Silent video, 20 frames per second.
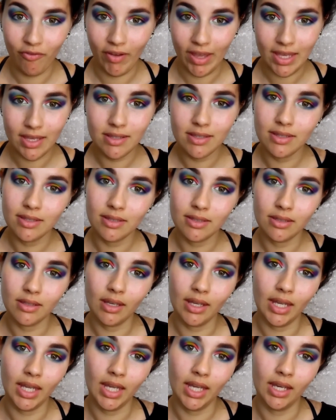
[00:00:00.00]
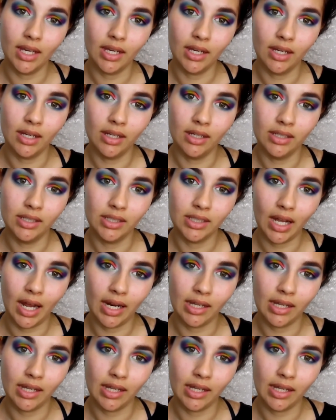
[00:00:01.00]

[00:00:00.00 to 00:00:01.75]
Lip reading: face and